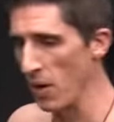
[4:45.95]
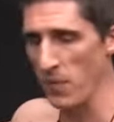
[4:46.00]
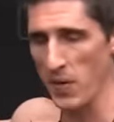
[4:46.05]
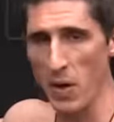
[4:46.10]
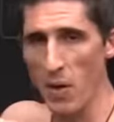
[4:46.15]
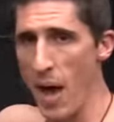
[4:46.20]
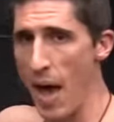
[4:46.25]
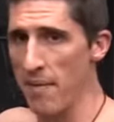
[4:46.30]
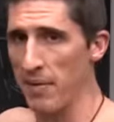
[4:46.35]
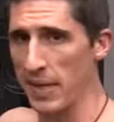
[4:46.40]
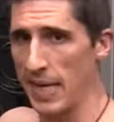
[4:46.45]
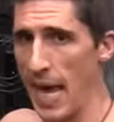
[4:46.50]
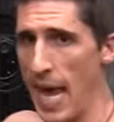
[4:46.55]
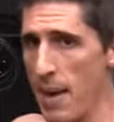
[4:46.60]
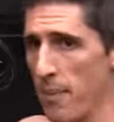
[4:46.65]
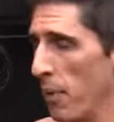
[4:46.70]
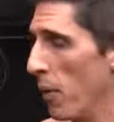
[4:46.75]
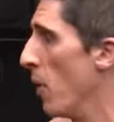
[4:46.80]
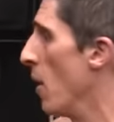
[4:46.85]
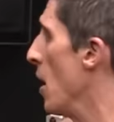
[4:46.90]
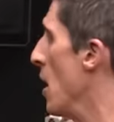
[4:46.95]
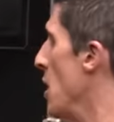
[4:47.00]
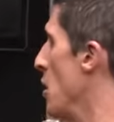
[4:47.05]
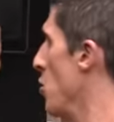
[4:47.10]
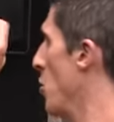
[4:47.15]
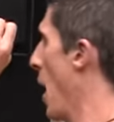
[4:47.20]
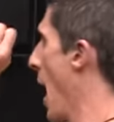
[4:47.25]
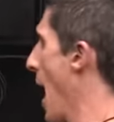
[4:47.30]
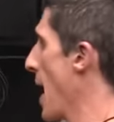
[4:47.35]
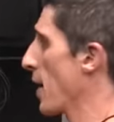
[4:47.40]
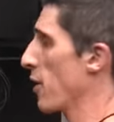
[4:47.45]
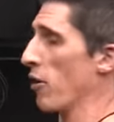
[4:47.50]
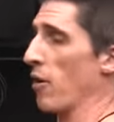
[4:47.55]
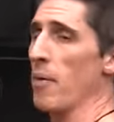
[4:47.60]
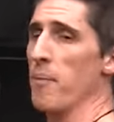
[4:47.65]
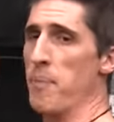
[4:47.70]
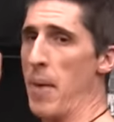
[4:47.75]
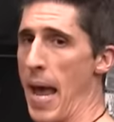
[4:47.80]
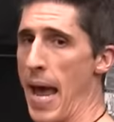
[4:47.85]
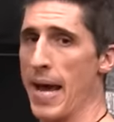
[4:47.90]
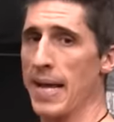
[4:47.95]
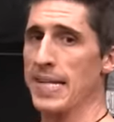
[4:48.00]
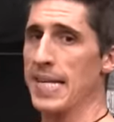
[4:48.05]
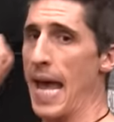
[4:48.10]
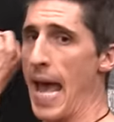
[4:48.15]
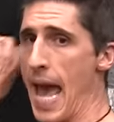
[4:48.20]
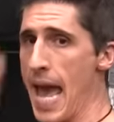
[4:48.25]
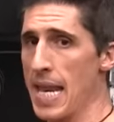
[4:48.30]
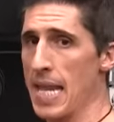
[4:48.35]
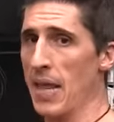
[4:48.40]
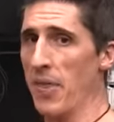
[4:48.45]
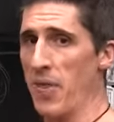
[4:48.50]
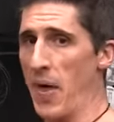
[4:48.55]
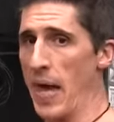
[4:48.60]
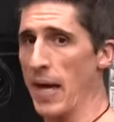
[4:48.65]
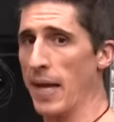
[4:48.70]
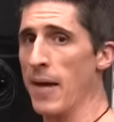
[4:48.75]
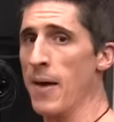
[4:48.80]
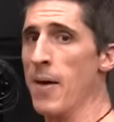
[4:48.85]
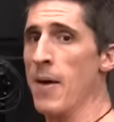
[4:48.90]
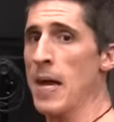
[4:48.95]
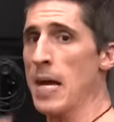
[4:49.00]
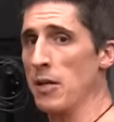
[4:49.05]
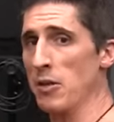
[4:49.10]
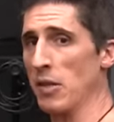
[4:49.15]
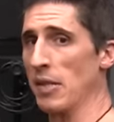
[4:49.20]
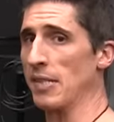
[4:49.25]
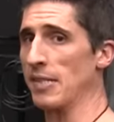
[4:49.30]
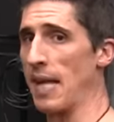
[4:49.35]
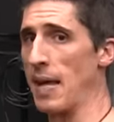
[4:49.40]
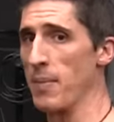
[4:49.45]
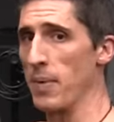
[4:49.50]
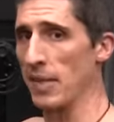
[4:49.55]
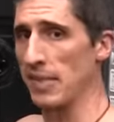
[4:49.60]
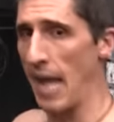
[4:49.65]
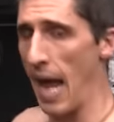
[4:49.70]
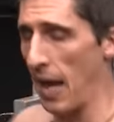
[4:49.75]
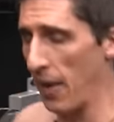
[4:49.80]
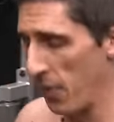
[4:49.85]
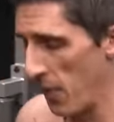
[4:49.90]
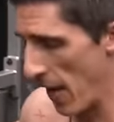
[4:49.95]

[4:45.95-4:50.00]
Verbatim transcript: And if you don't have a cable, you anchor a band to anything and do the same exact